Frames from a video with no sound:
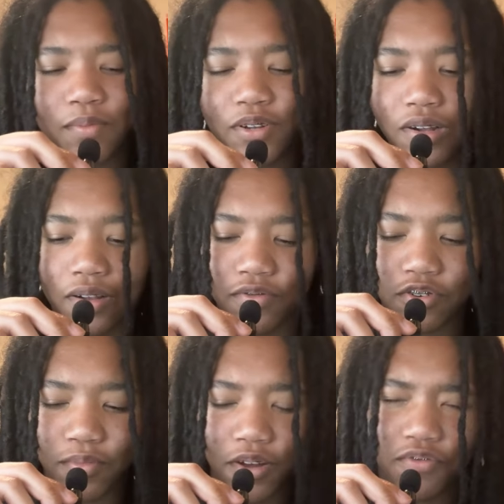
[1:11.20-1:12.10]
I've been on for
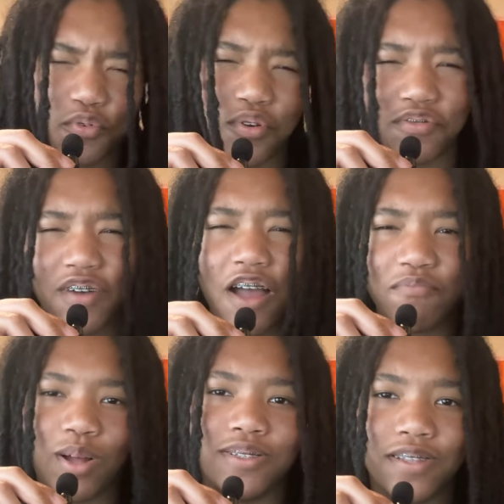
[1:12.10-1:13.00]
about 4 or 5
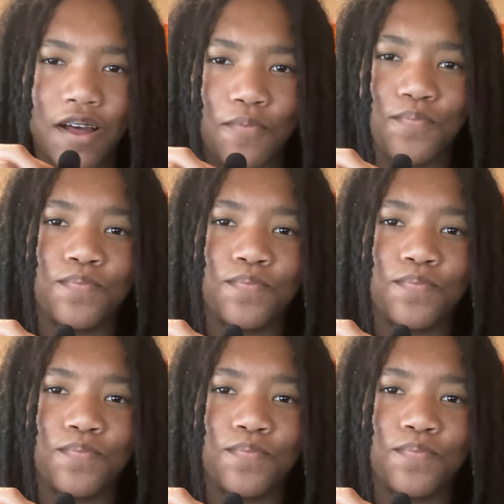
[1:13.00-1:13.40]
months now.